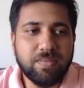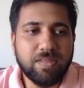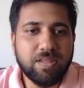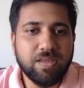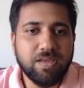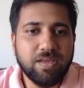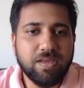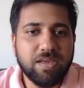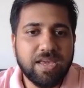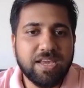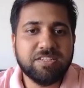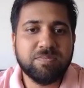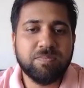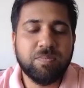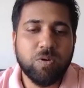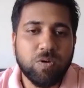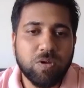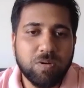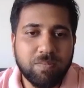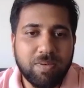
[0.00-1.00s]

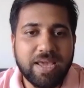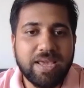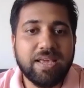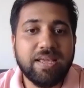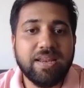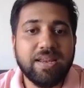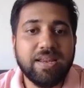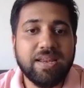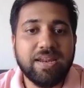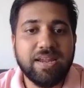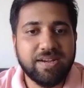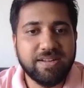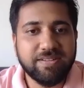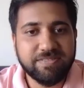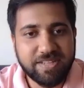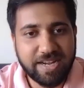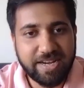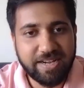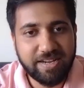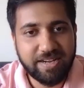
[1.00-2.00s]
explore my creative
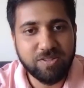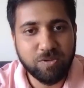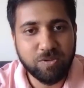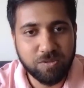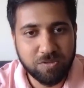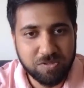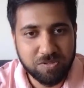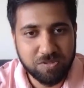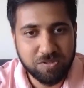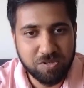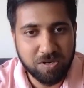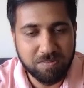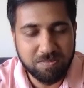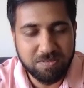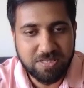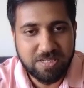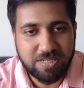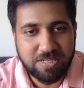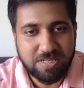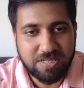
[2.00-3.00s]
side in those jobs,
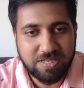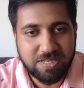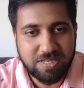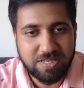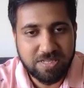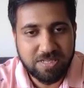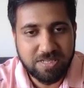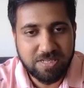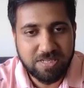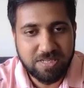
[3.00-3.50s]
right?